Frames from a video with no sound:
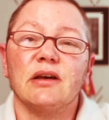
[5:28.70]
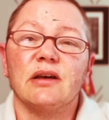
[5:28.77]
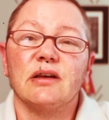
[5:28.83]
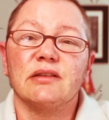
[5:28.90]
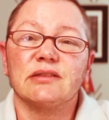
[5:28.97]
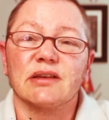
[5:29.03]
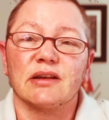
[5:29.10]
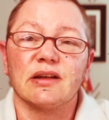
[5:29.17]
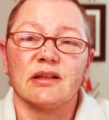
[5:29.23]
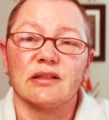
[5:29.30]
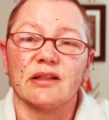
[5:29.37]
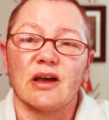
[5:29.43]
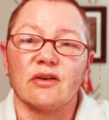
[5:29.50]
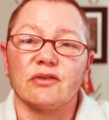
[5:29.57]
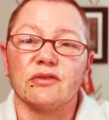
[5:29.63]
It's going to
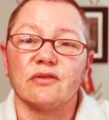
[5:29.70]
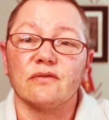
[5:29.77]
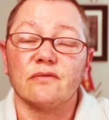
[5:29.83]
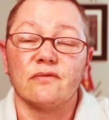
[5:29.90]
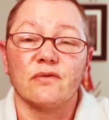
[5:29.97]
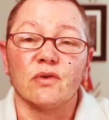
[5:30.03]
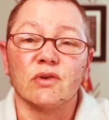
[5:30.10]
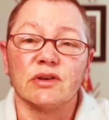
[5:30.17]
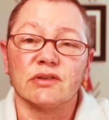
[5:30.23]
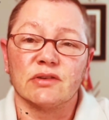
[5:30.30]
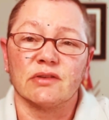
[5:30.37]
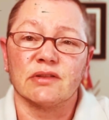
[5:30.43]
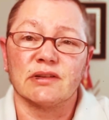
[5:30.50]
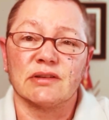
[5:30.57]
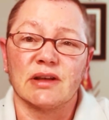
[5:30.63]
allow you to focus
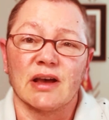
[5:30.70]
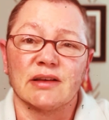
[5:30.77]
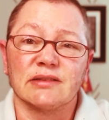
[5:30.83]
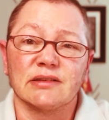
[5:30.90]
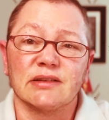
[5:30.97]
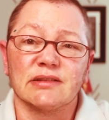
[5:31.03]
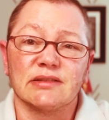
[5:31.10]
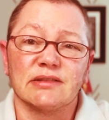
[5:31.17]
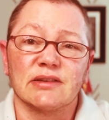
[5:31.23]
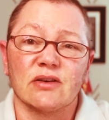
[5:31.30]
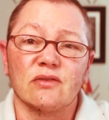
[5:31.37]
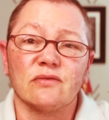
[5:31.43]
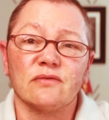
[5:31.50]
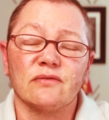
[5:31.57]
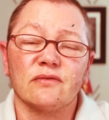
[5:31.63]
on the task
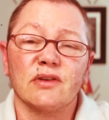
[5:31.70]
itself.